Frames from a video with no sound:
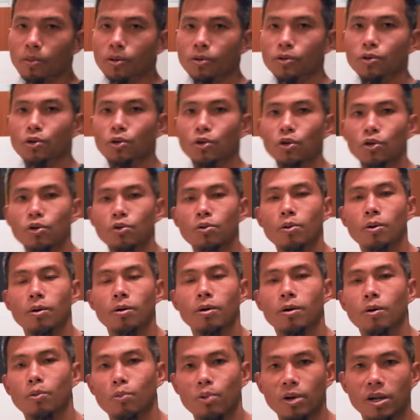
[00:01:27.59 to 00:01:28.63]
two
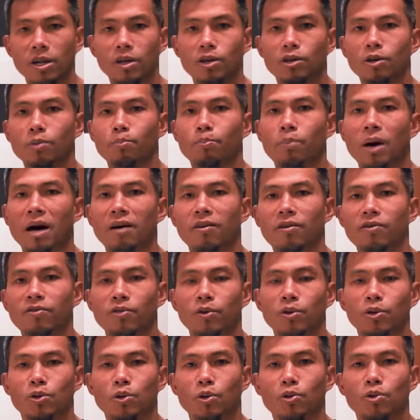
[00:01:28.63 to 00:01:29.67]
really good,
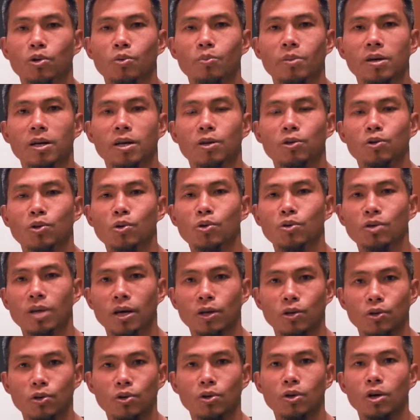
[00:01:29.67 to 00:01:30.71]
powerful social media tools that
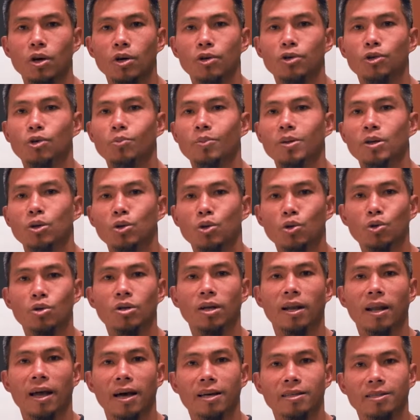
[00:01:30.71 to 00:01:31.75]
you should be
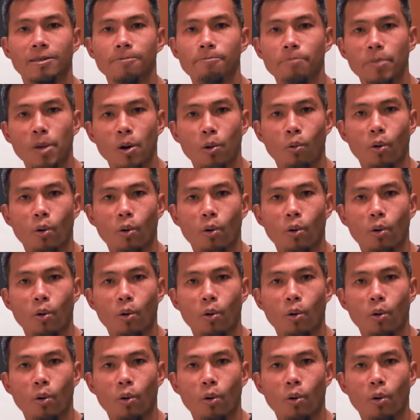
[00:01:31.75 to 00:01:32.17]
utilizing